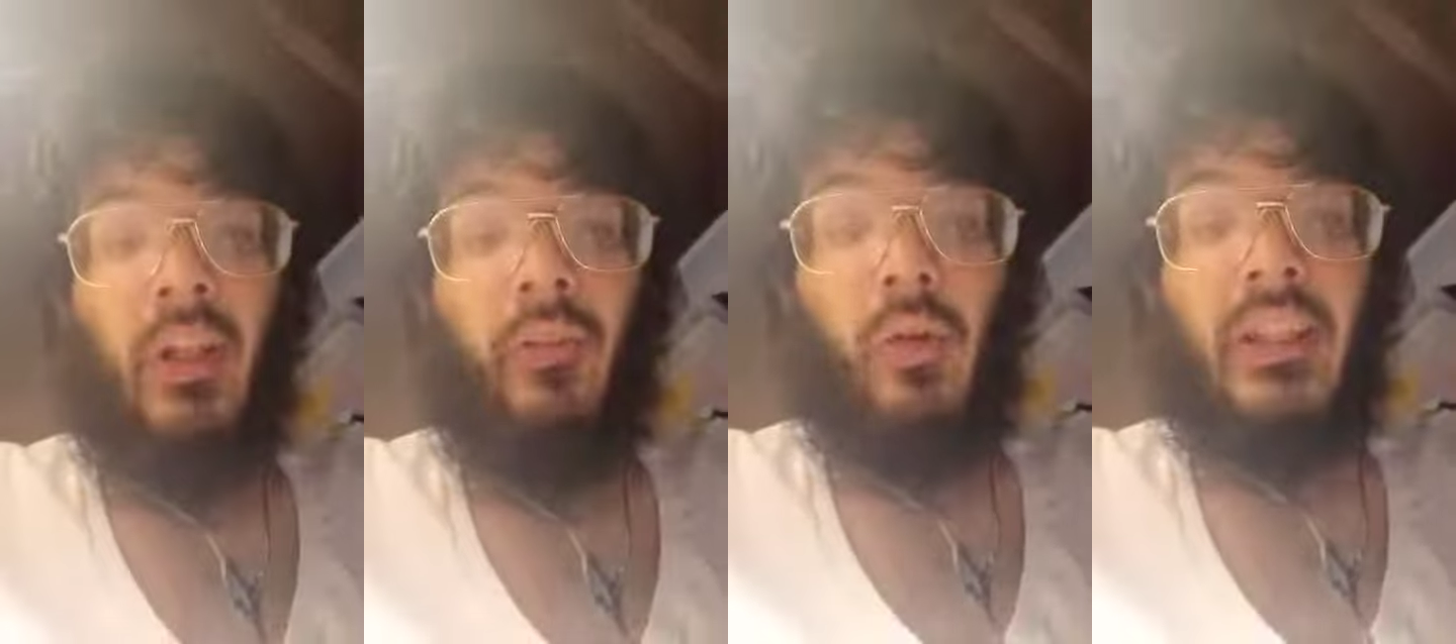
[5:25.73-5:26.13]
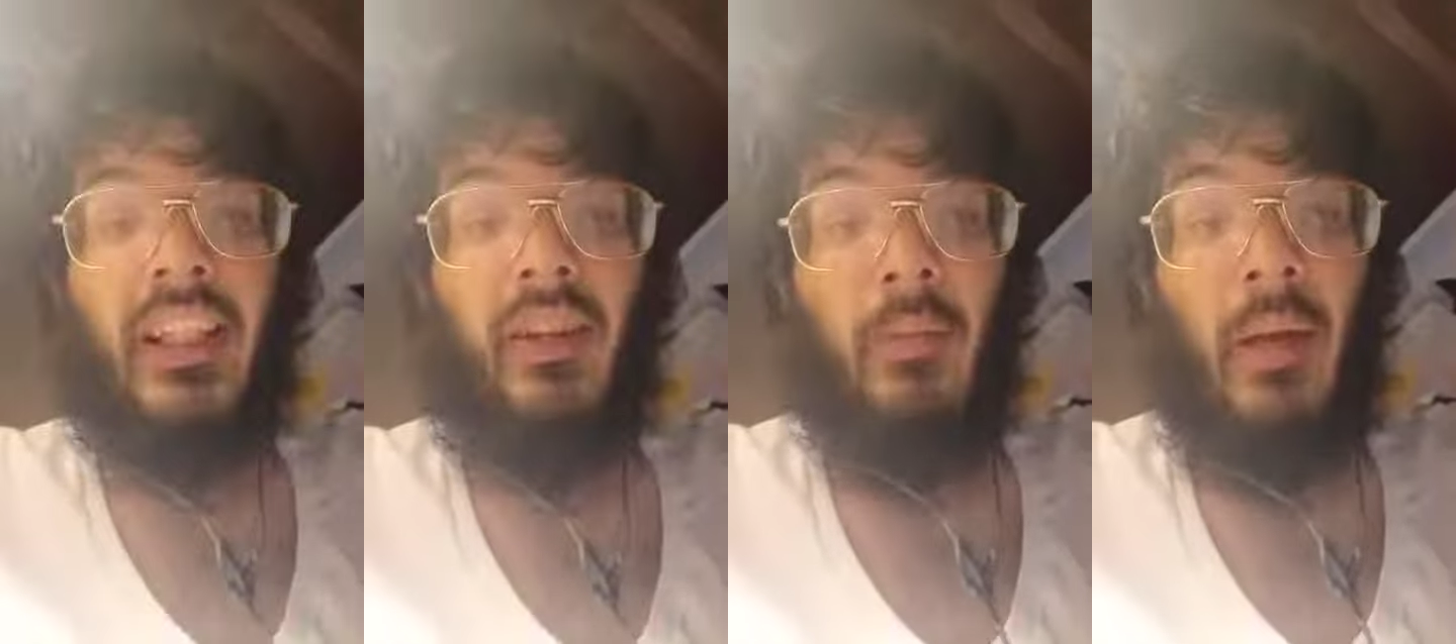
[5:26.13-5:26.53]
the
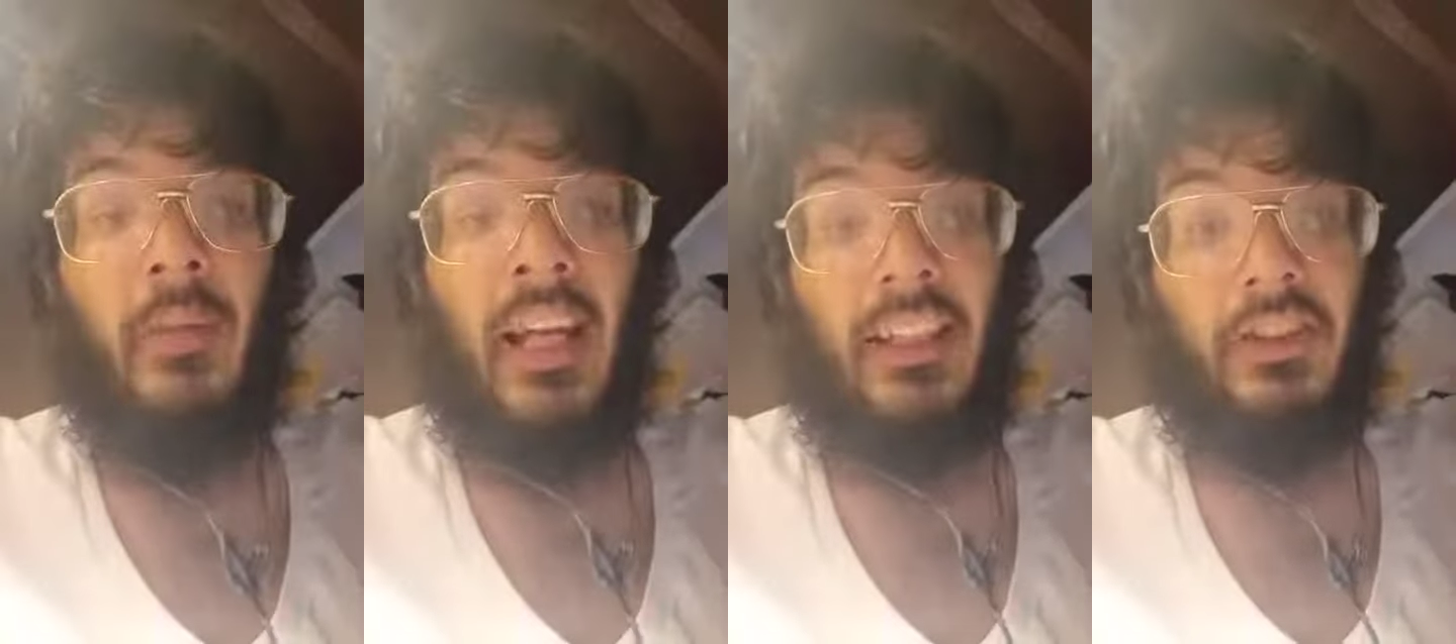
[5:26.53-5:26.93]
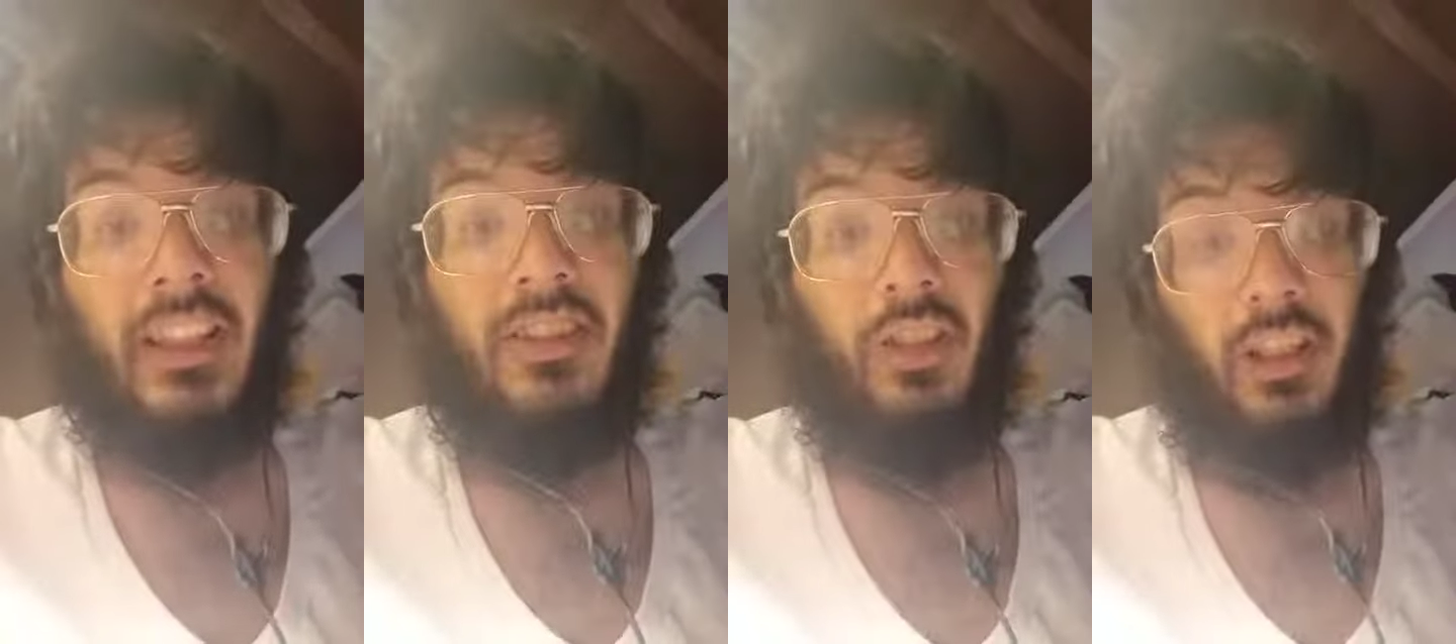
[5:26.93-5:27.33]
14th Amendment actually
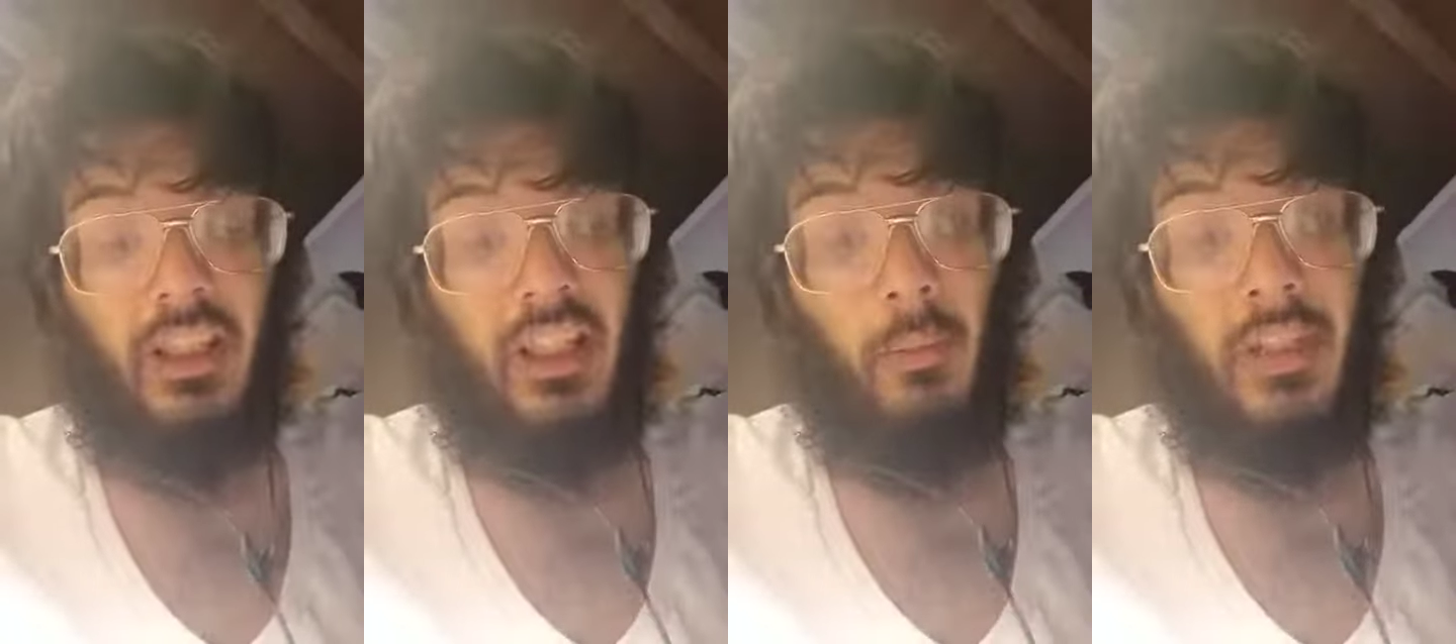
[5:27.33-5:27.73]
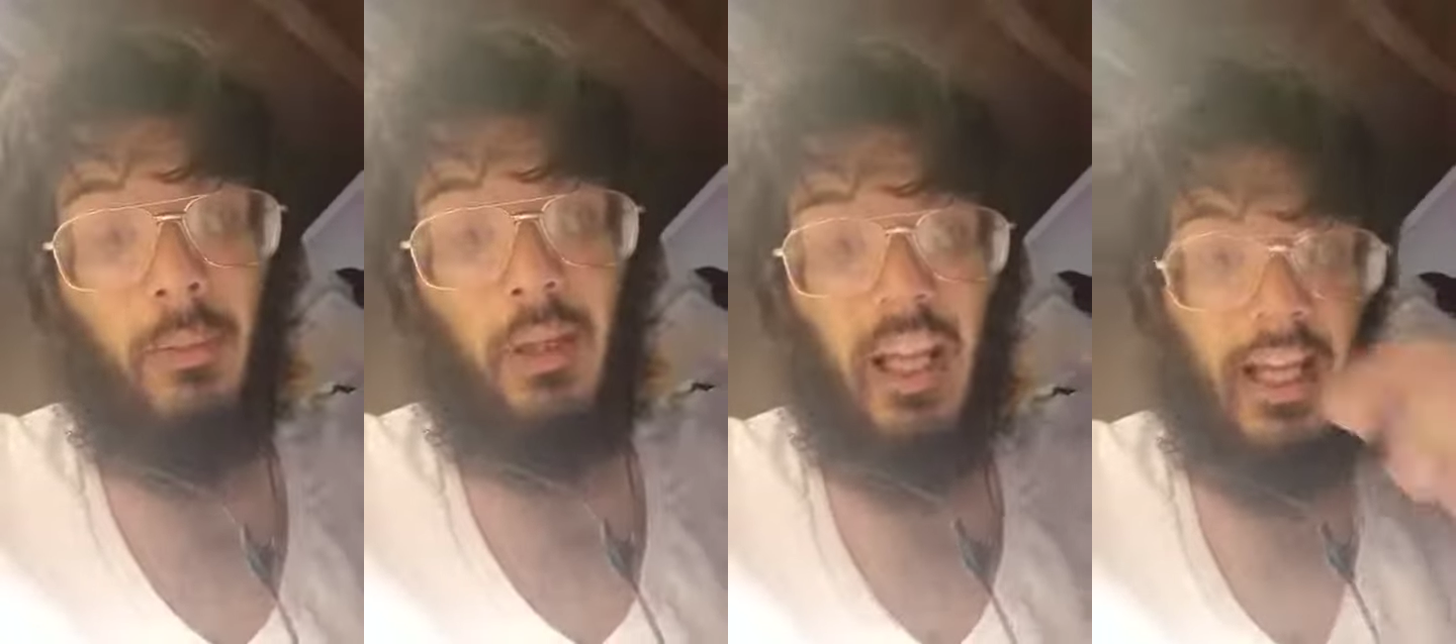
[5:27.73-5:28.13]
started to come into
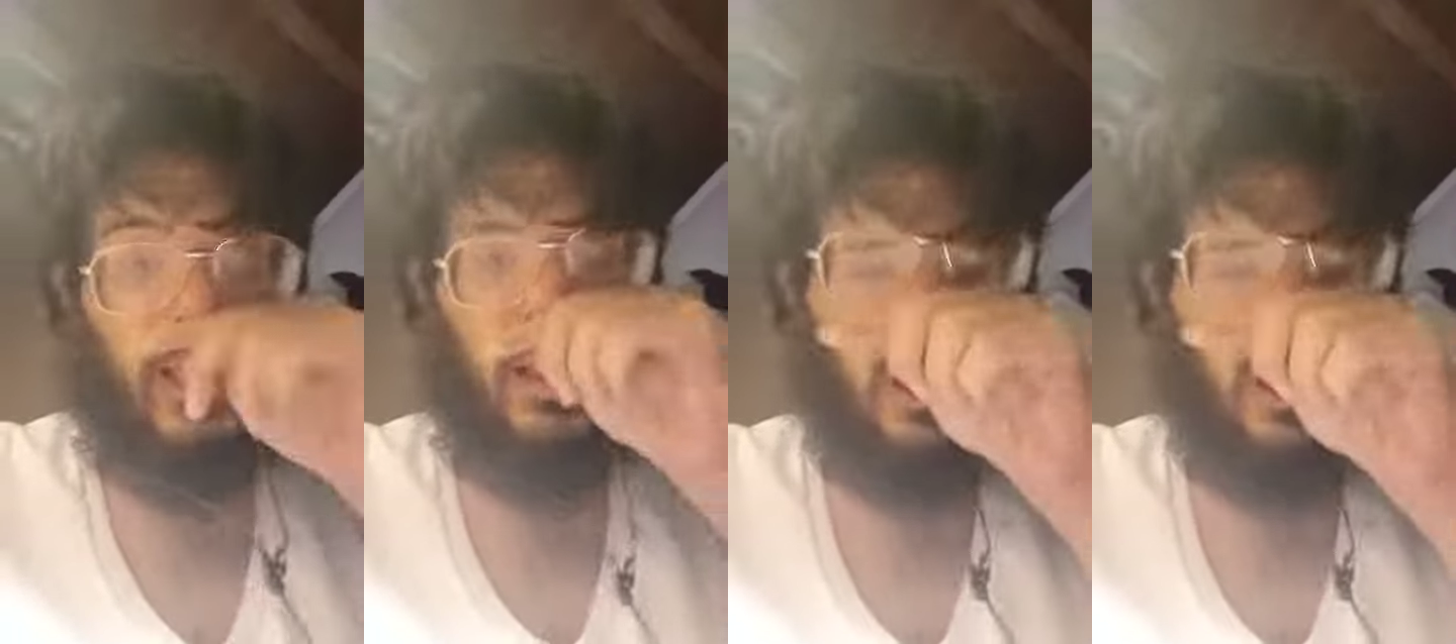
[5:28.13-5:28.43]
play.